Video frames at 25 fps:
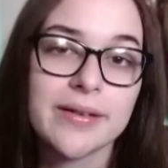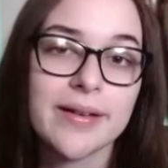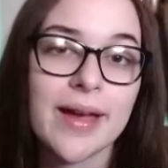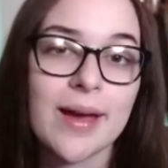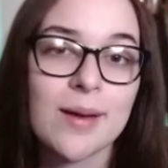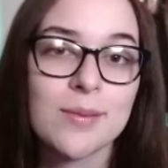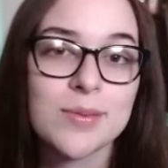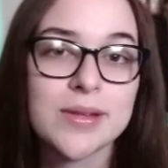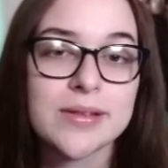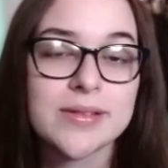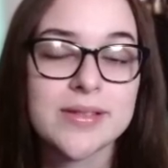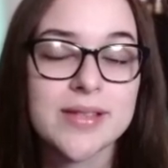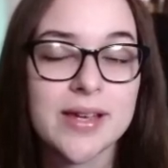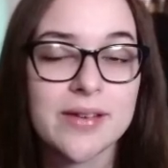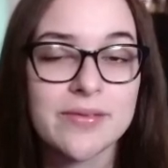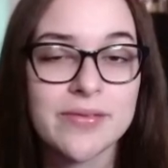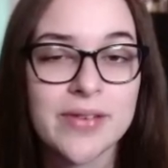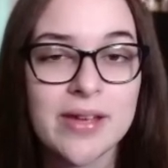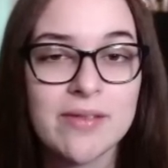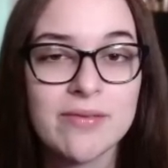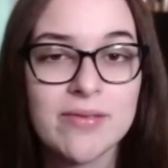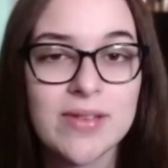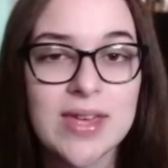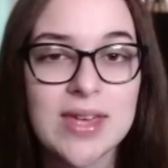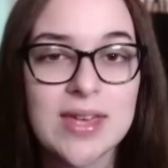captains have
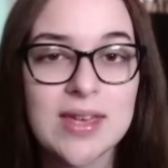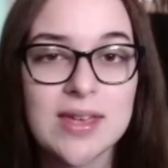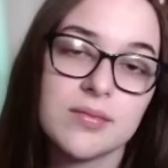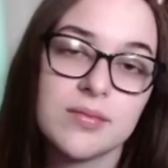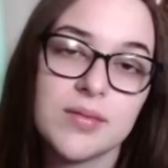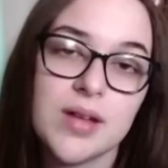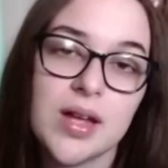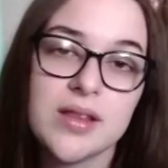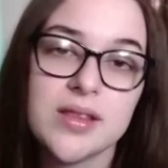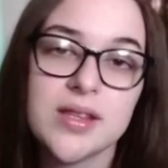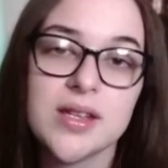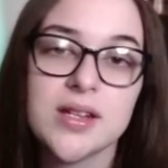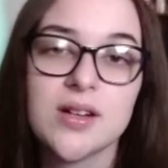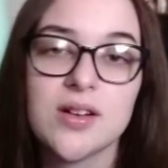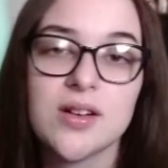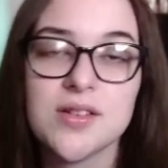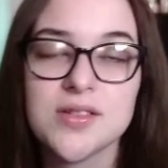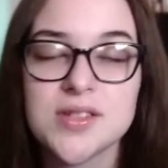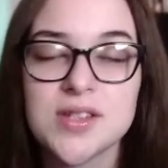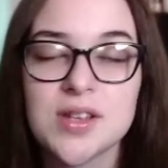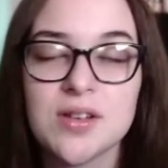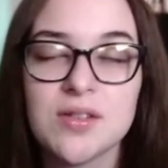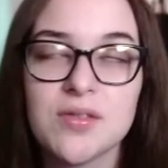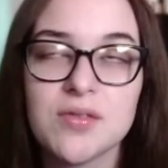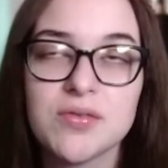heavy, and then
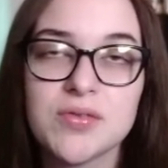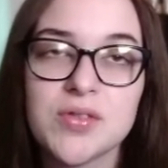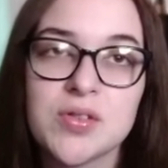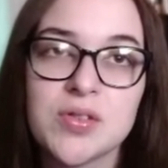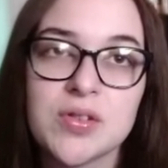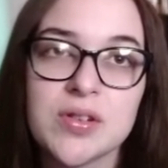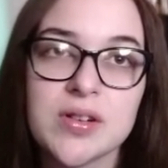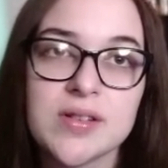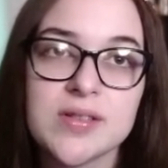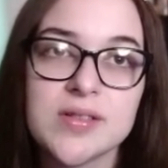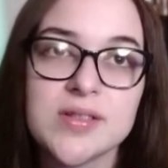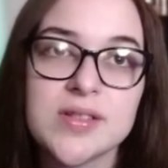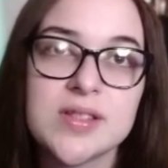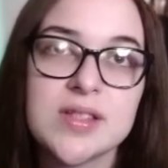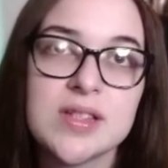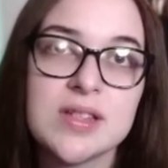also, of course,